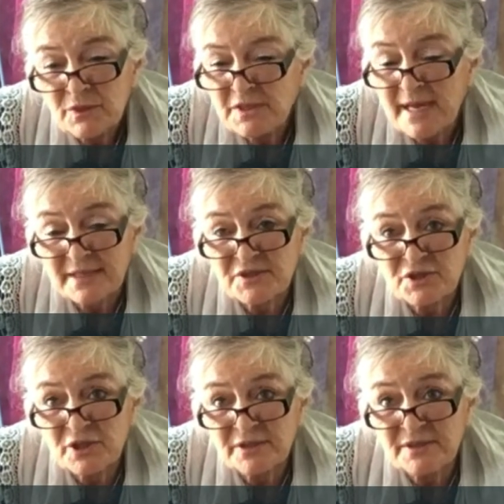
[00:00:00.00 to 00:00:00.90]

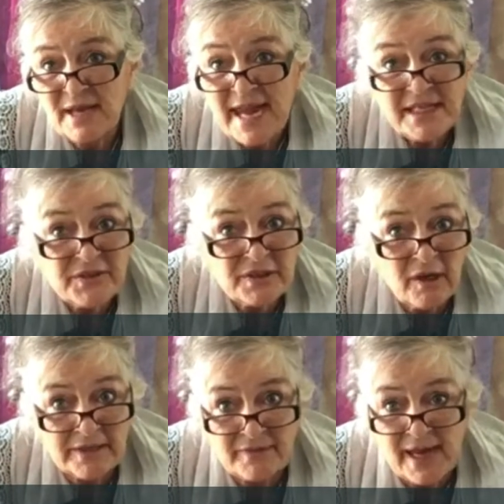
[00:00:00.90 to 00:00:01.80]
textured, anything
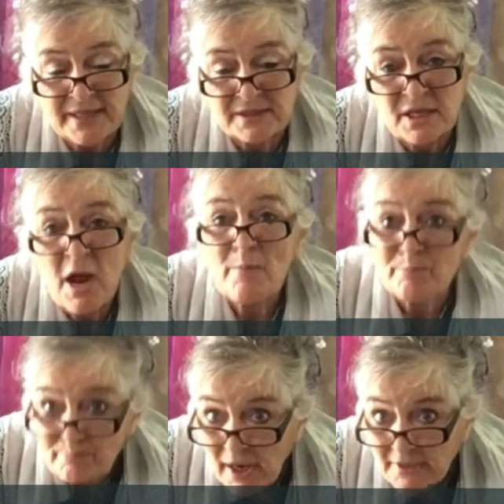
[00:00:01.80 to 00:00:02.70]
like that,
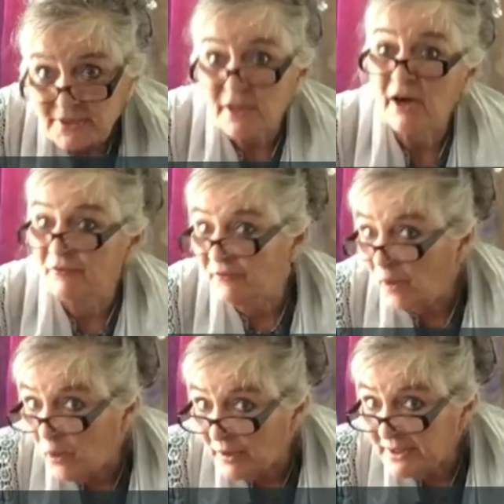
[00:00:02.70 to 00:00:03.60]
but
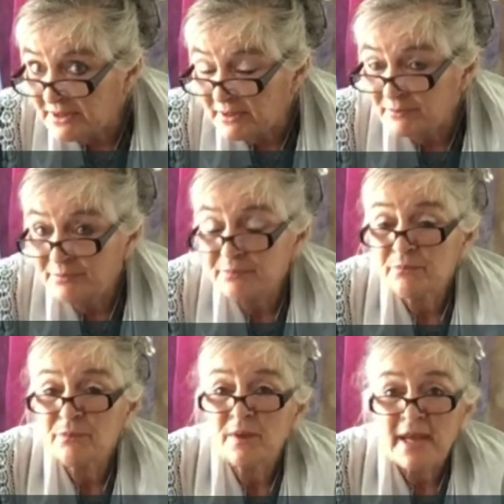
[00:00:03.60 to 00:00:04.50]
avoid
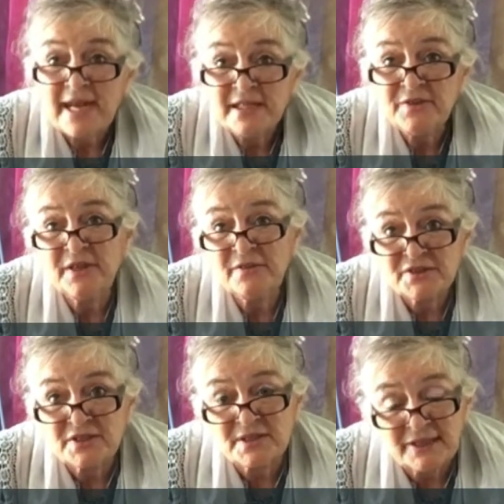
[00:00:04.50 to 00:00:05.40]
anything
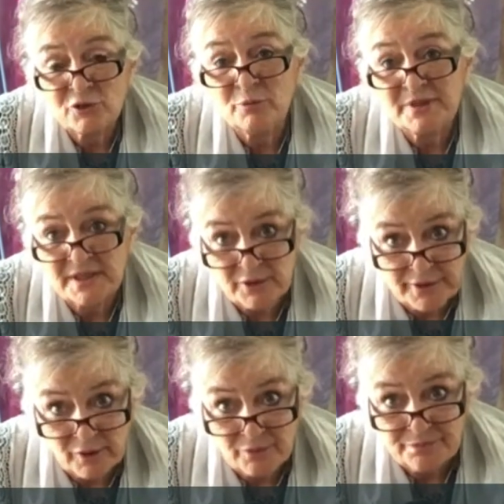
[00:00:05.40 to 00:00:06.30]
that's a natural
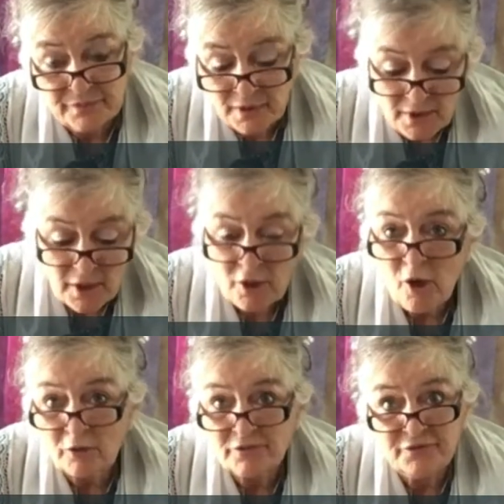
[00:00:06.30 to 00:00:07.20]
material.
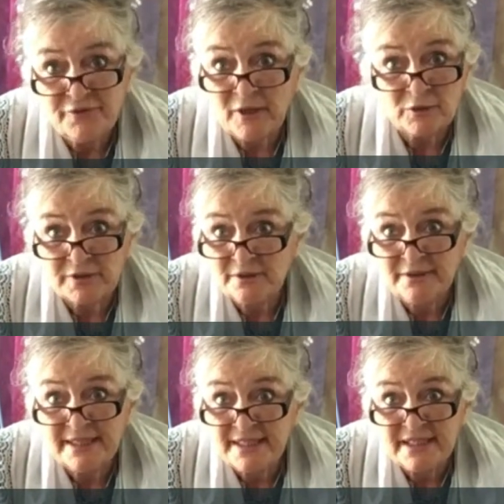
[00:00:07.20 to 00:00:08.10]
Cotton, felt,
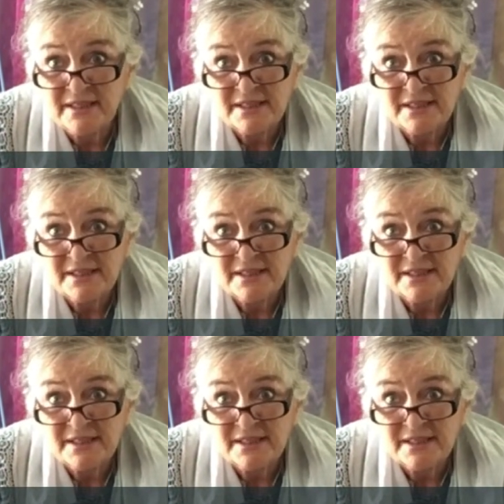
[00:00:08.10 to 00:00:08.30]
linen,